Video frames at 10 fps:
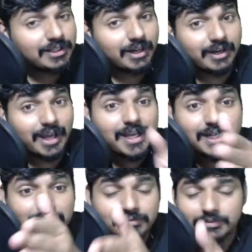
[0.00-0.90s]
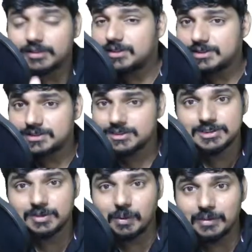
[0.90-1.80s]
rightwards,
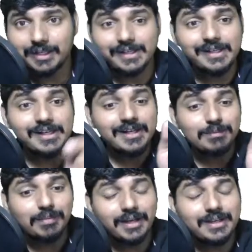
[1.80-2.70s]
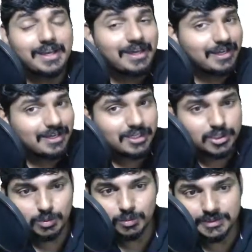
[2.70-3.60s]
okay, by a
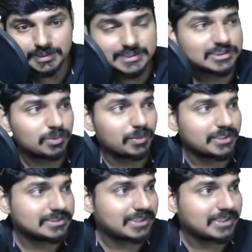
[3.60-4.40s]
units. So what does